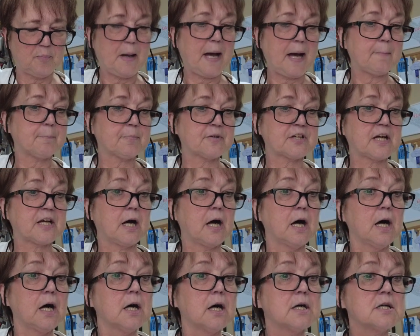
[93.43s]

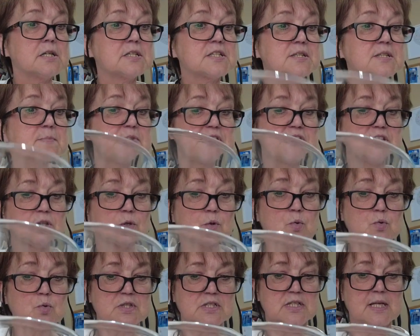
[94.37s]
paprika, some
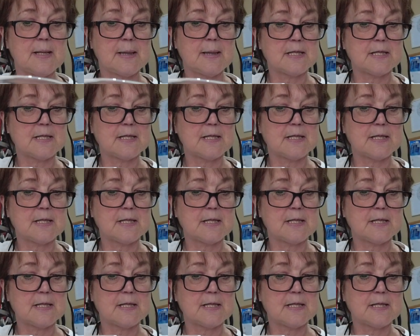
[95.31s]
salt,